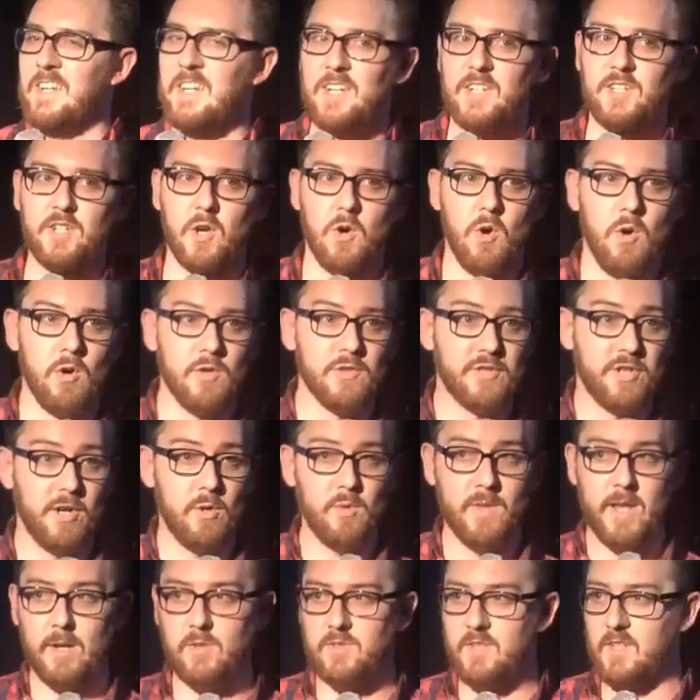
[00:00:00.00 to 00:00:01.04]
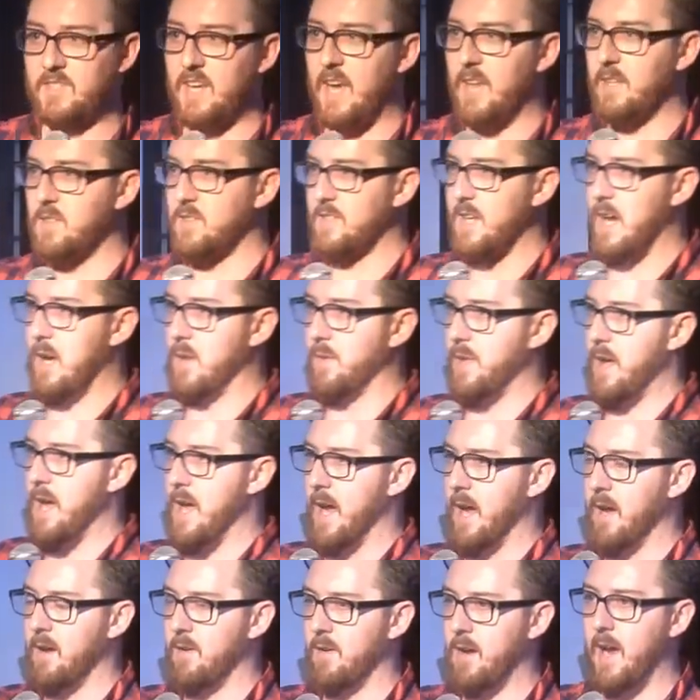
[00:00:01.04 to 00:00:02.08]
right? So 2010's down
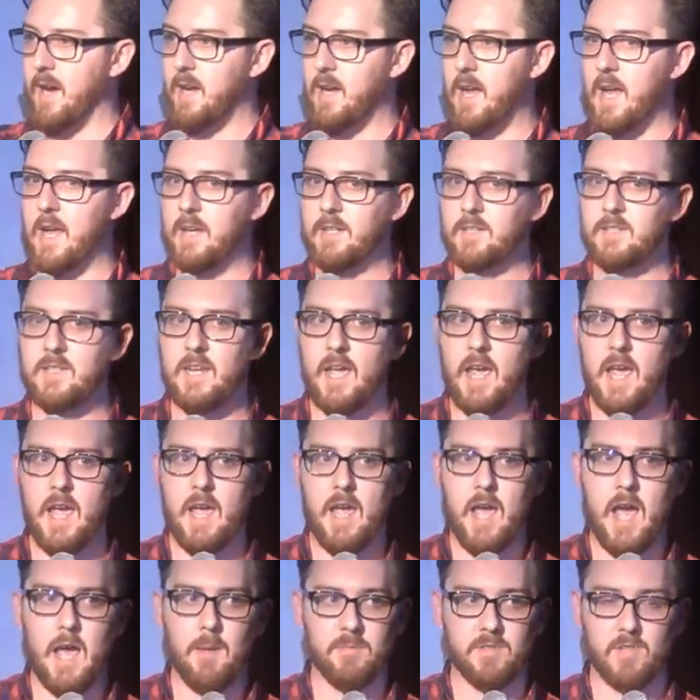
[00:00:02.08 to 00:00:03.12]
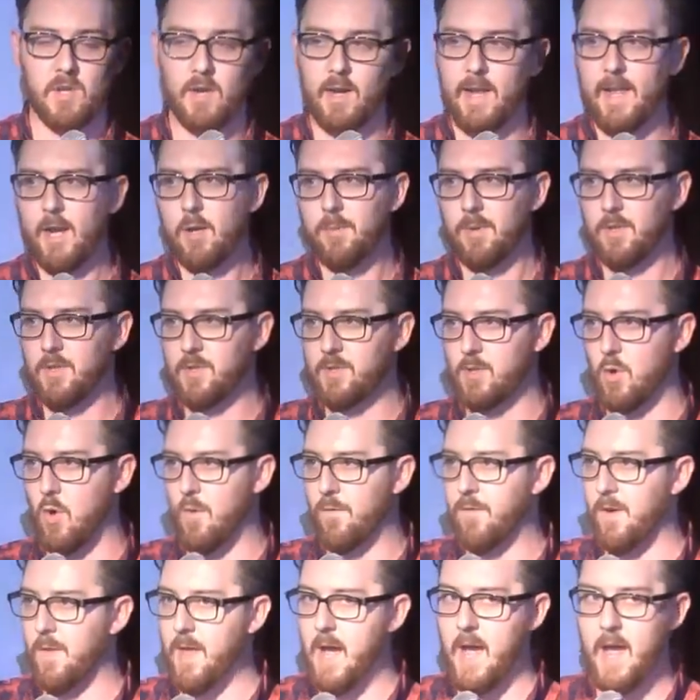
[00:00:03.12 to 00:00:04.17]
there, right? And uh, I'm sort of laid up on the
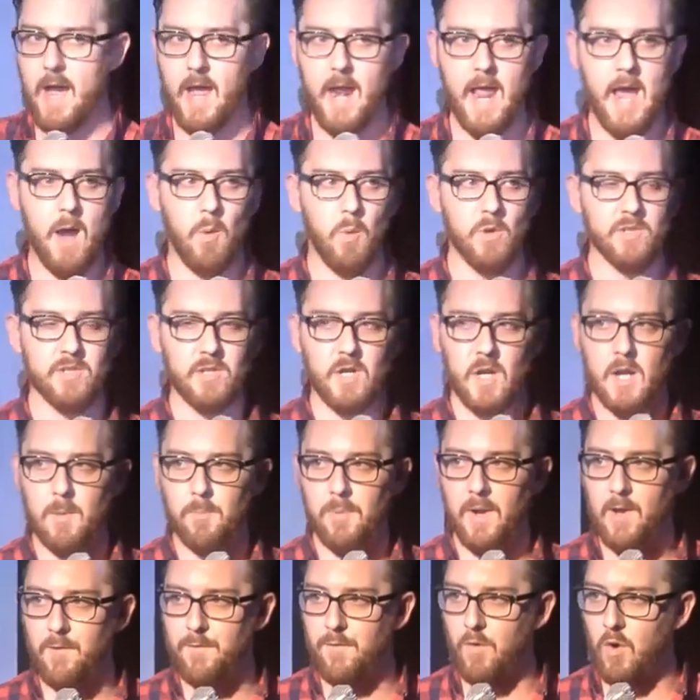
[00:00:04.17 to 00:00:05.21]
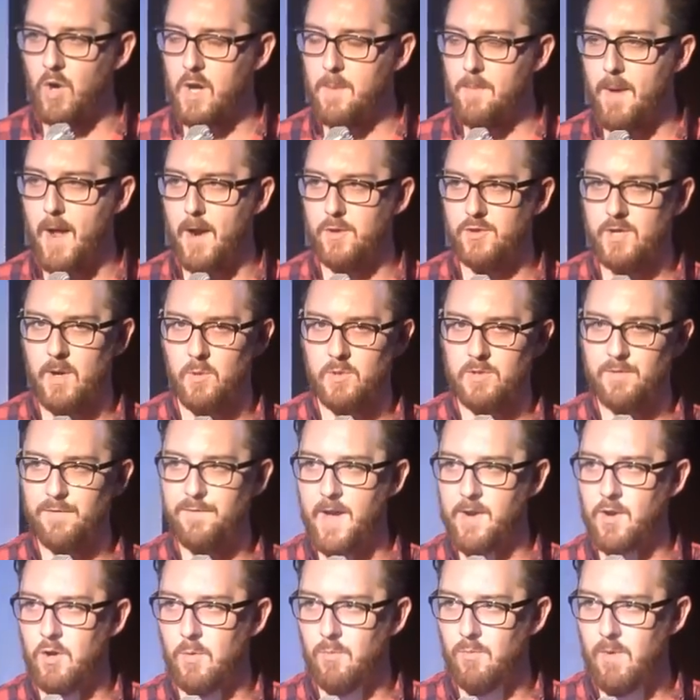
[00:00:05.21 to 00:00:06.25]
sofa and that, and I wasn't going to play footy manager, I was
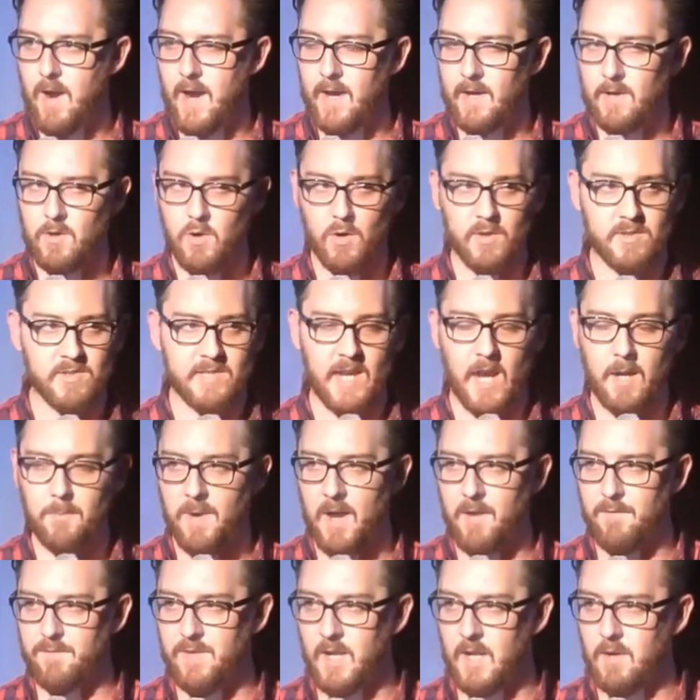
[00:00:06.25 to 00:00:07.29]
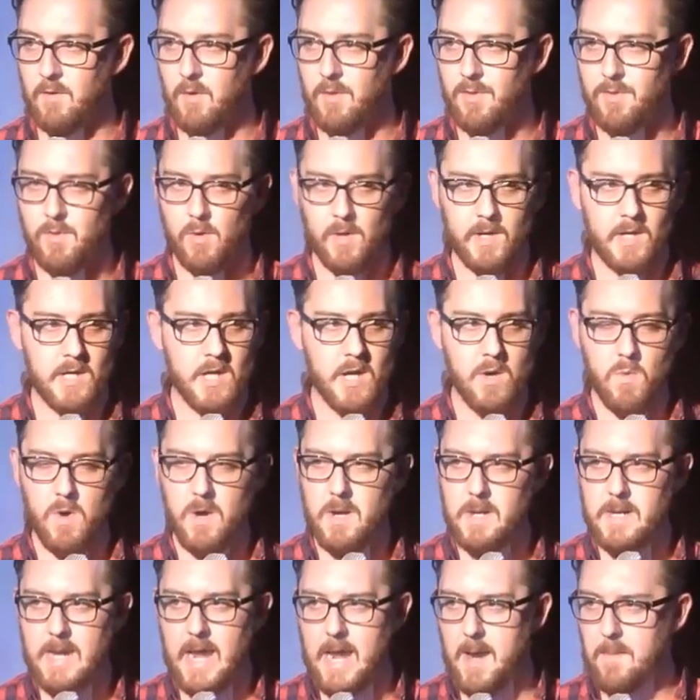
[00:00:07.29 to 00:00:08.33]
fed up, right? Got sacked by Villa and thought, you know
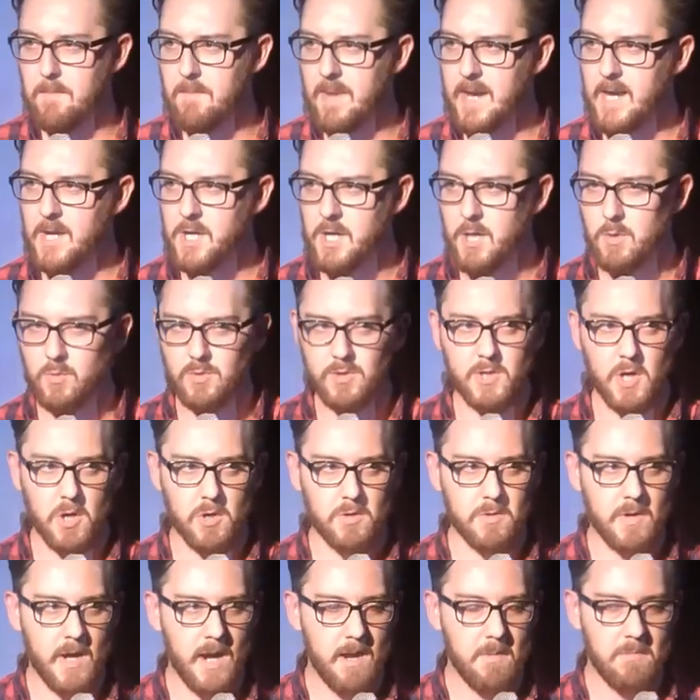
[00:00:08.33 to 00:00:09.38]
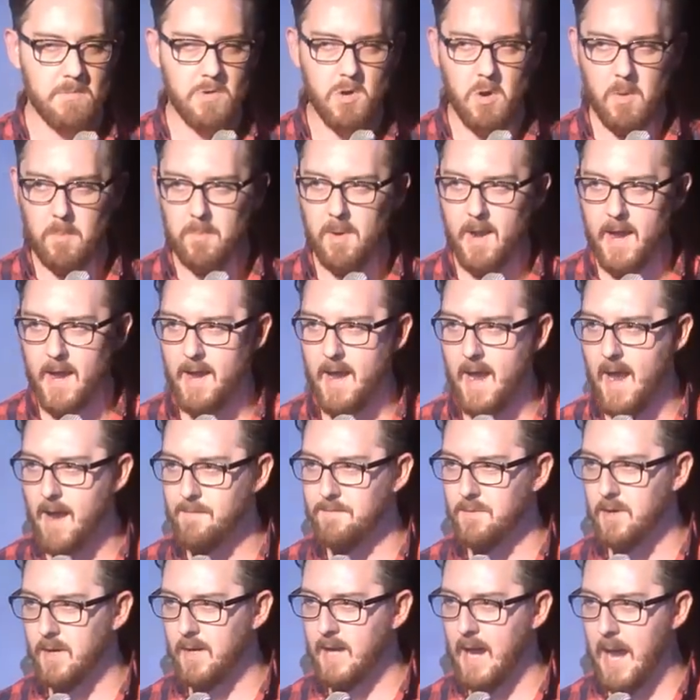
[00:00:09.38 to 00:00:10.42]
what, nah, me and you's done, right? I'm not playing it
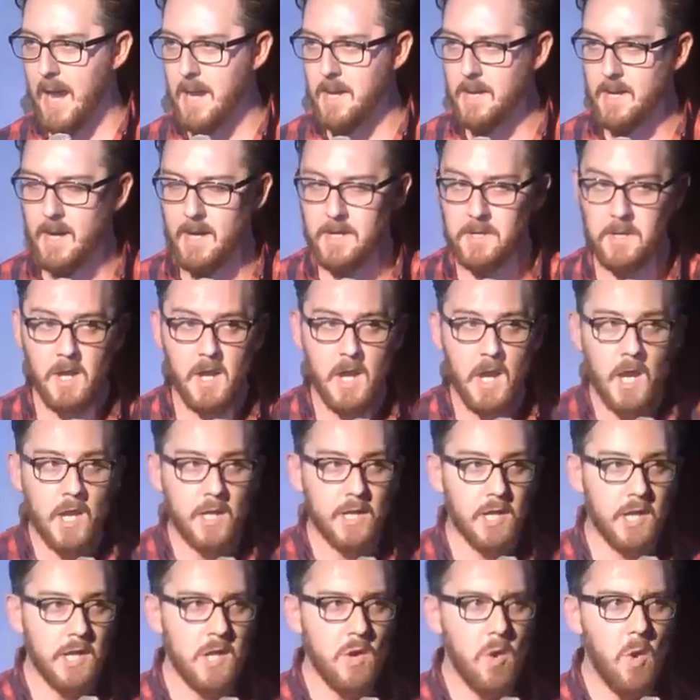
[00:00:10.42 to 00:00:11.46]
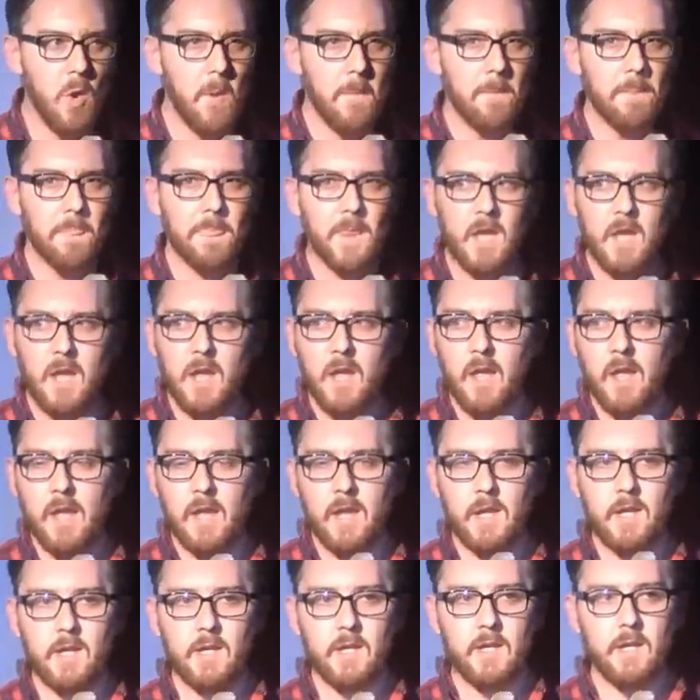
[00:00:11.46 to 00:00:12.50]
ever again. And you know,
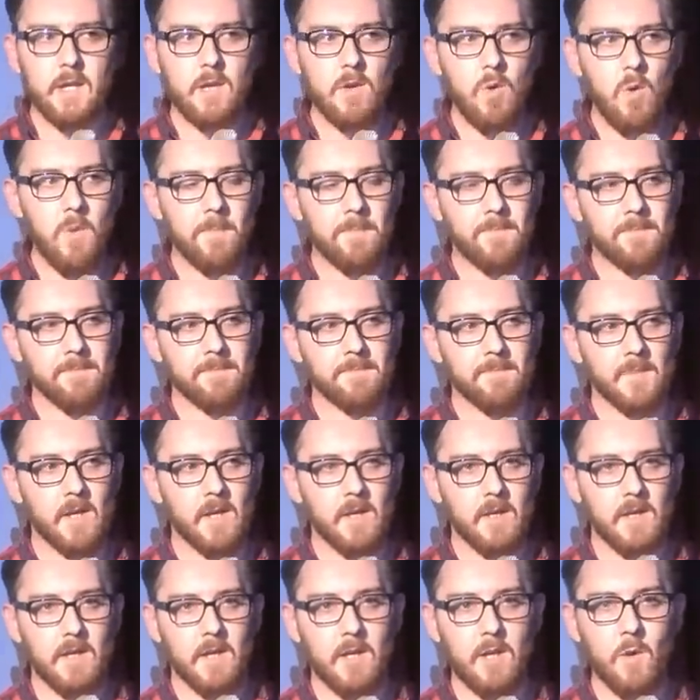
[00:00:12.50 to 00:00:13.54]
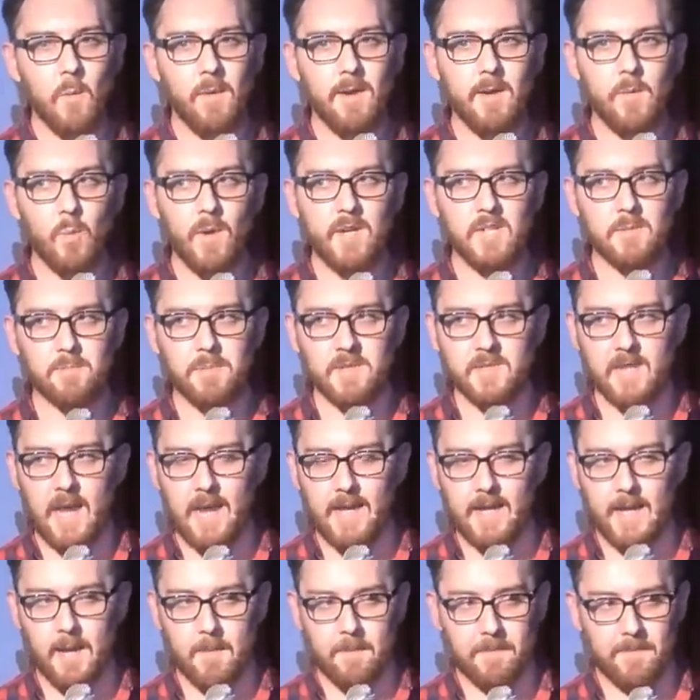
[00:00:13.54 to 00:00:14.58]
you know, you know what it whispers
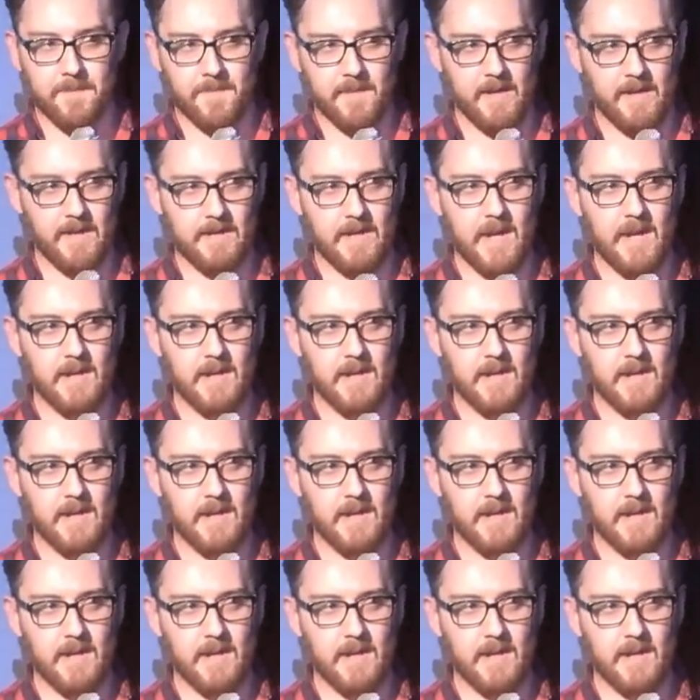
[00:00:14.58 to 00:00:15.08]
at you, right?